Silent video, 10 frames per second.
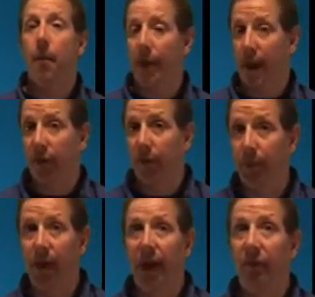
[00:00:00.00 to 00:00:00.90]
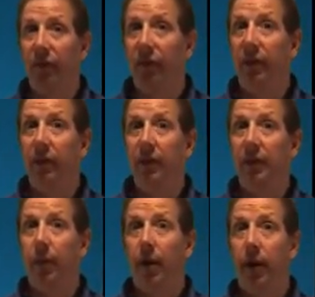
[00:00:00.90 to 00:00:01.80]
Power supplies and
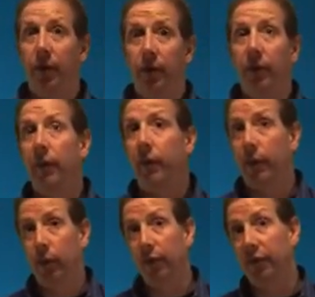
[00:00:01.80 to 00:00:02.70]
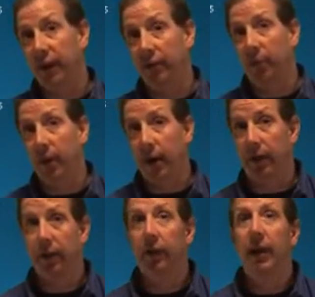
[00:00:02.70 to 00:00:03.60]
CRT monitors, the old-fashioned
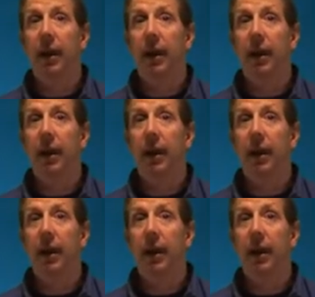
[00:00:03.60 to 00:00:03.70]
monitors,